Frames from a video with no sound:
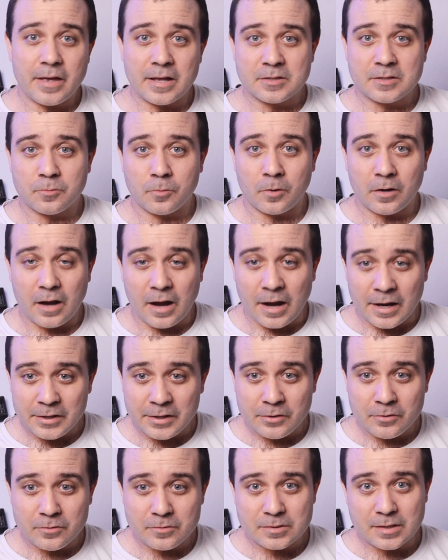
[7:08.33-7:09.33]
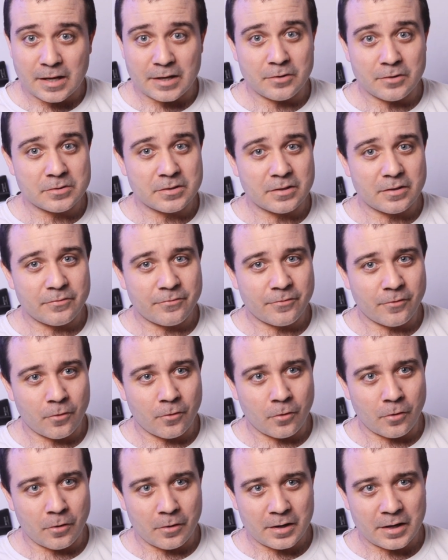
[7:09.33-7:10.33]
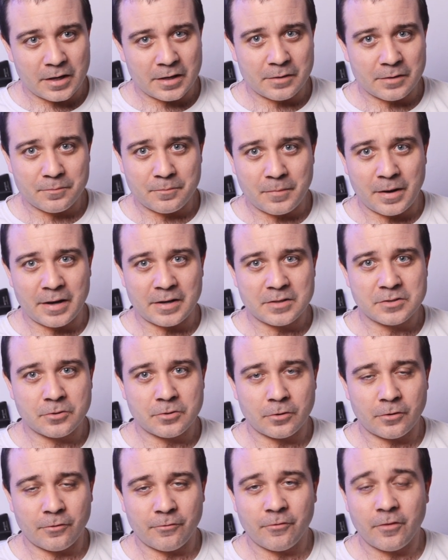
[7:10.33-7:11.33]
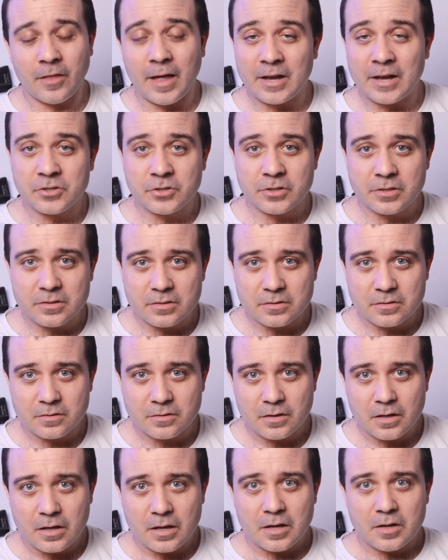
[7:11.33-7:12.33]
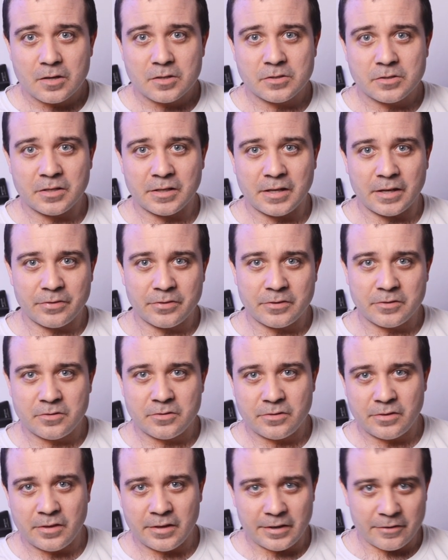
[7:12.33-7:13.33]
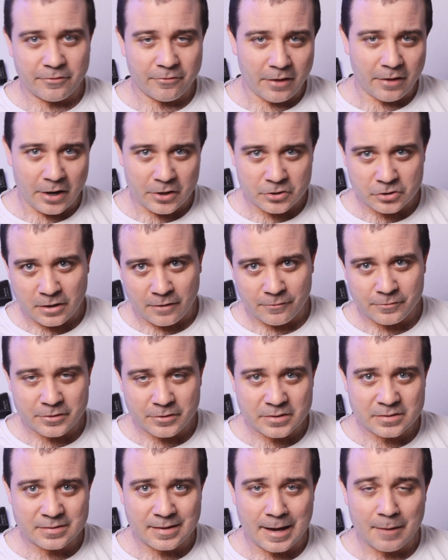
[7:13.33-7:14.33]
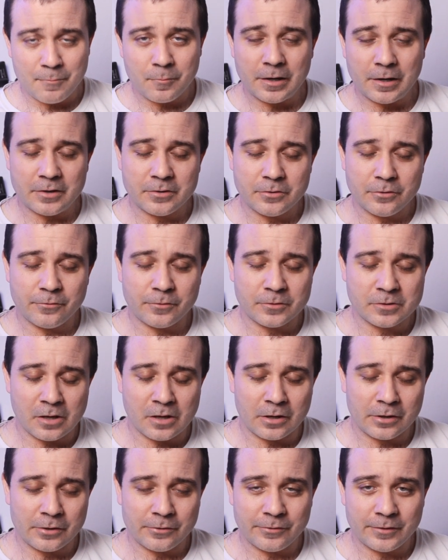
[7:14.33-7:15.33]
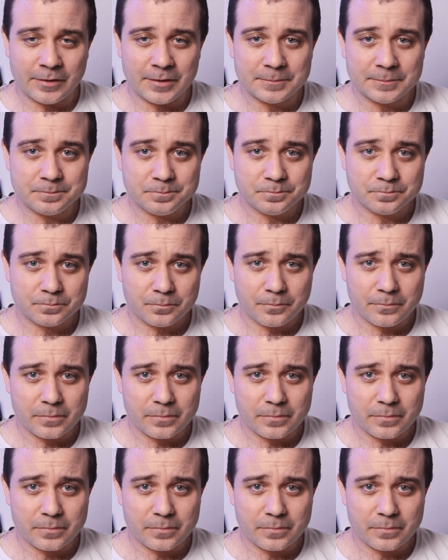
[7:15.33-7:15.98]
That's what I use. I use it for my external flashes to get the flash off to the side when I do photography.